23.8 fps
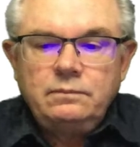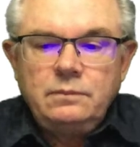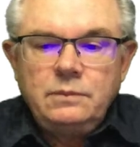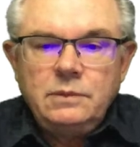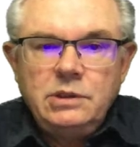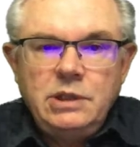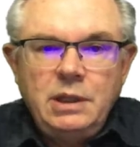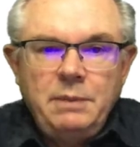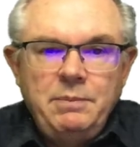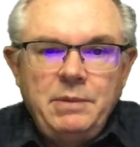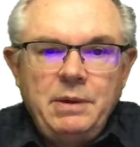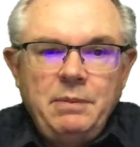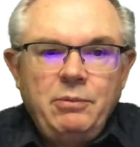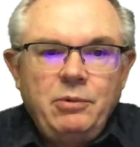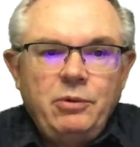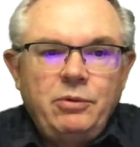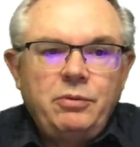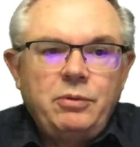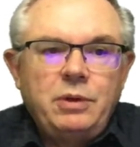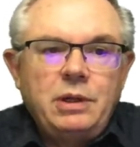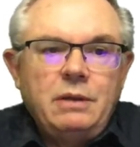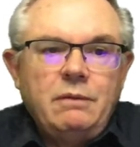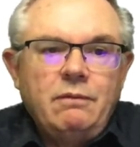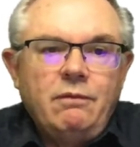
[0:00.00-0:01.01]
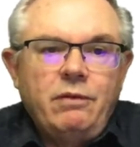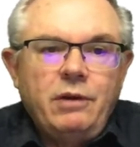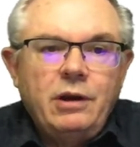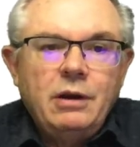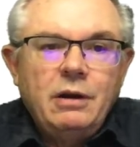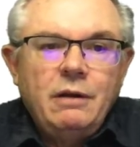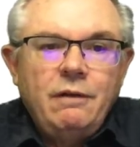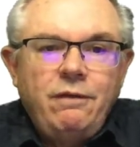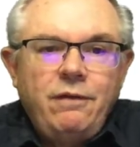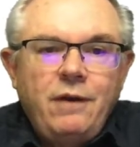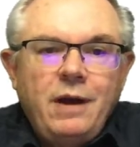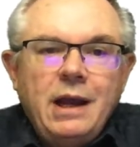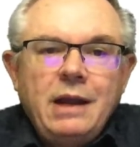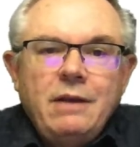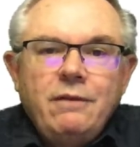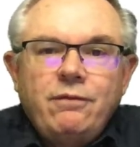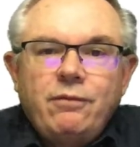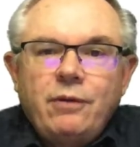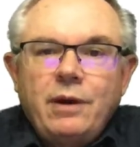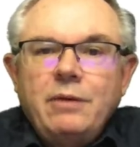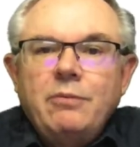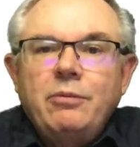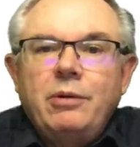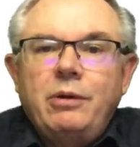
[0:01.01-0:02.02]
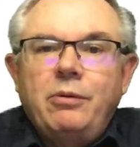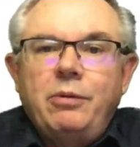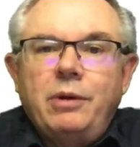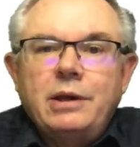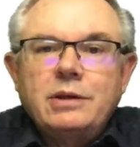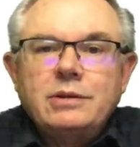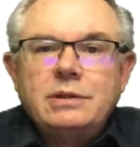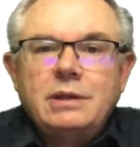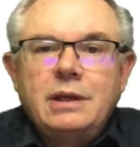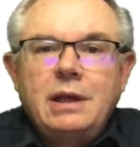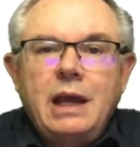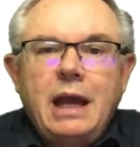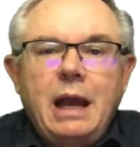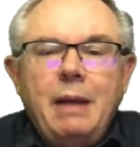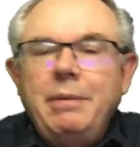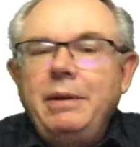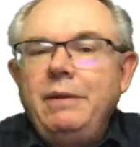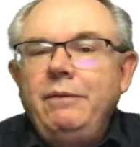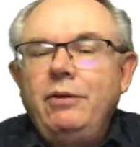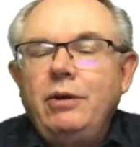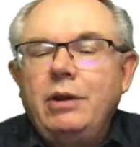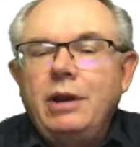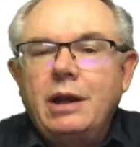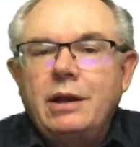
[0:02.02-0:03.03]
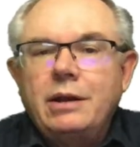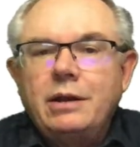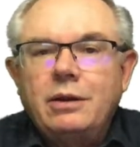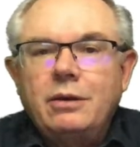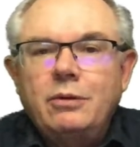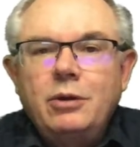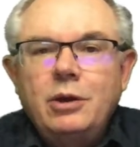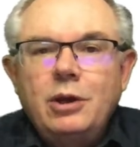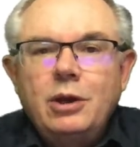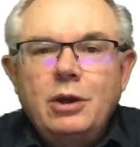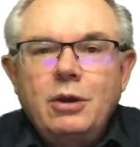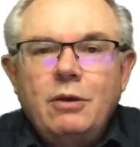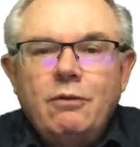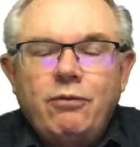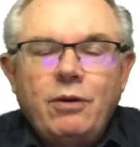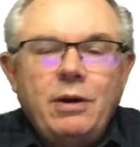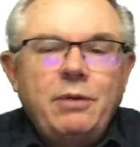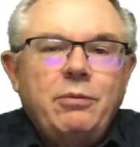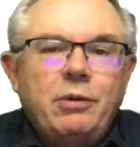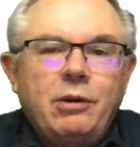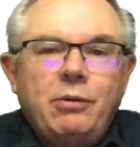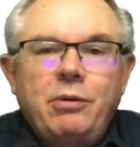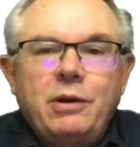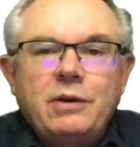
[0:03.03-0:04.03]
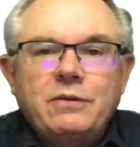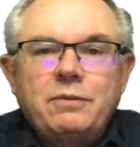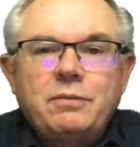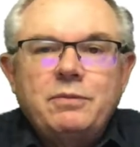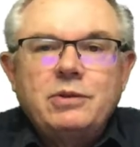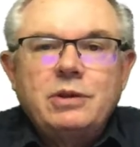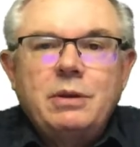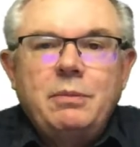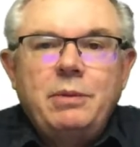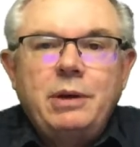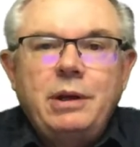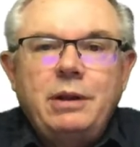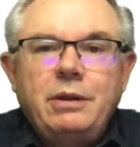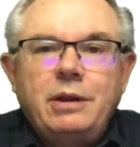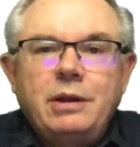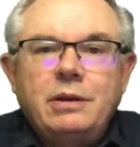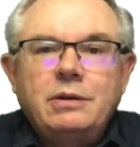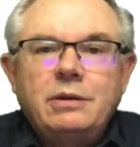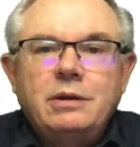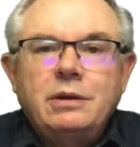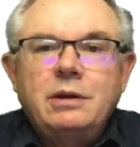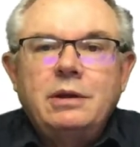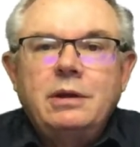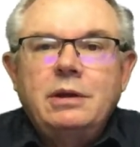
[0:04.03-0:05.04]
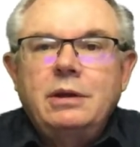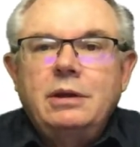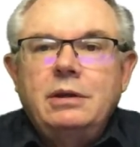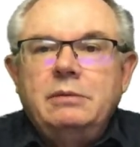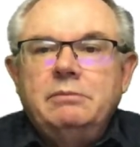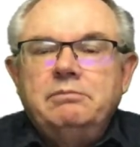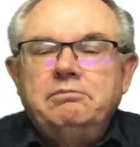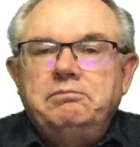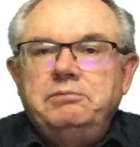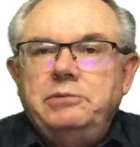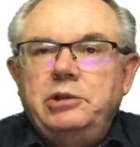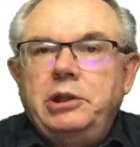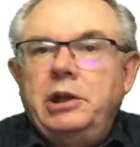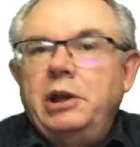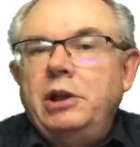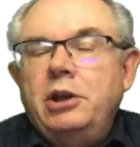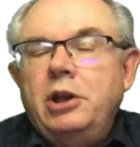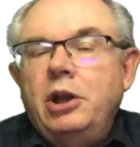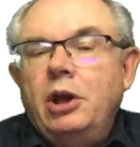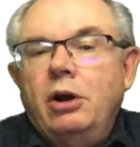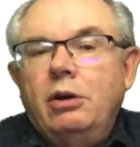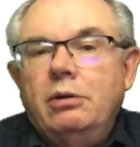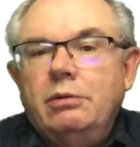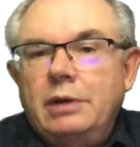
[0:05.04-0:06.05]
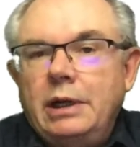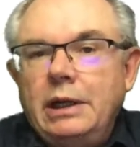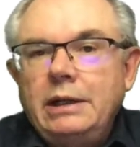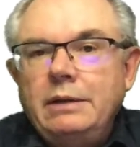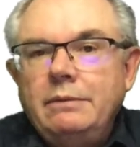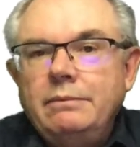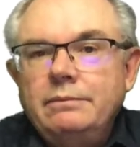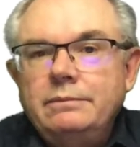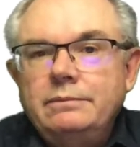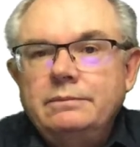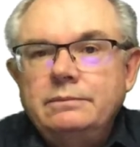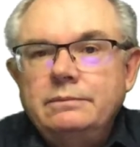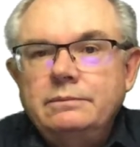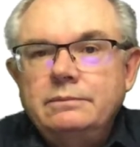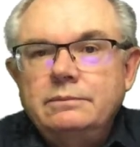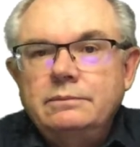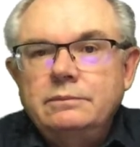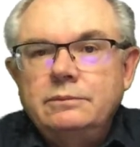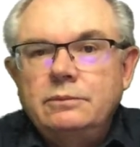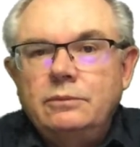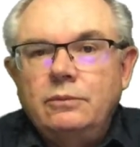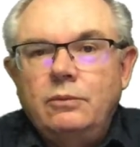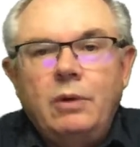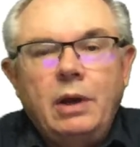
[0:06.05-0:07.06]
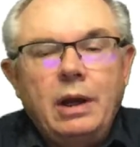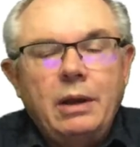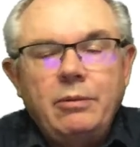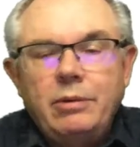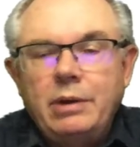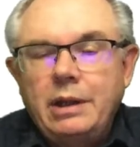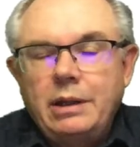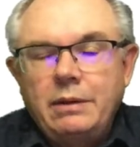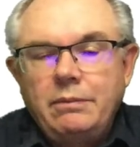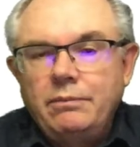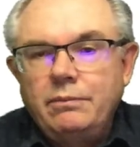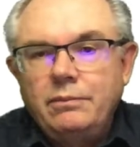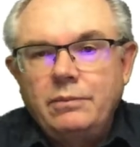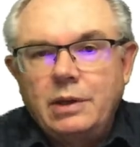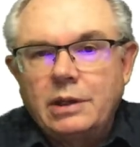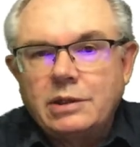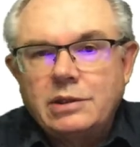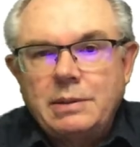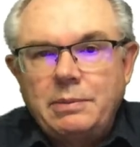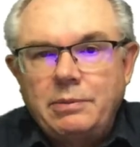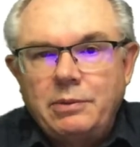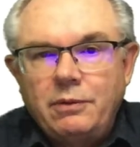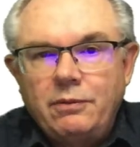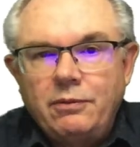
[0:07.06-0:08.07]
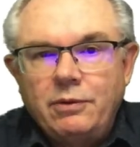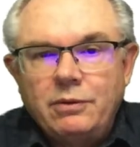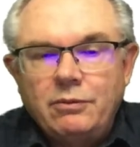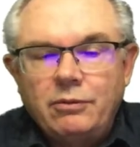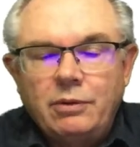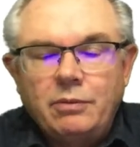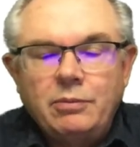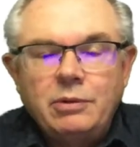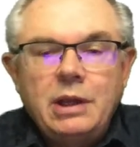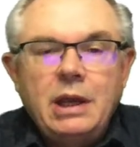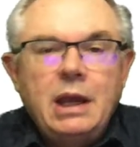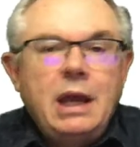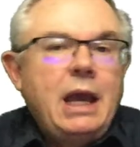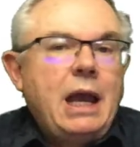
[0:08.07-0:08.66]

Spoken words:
Tip number 3, verify friend requests. How many of you gotten a friend request from somebody that you didn't know, right? Why would I accept their friend request?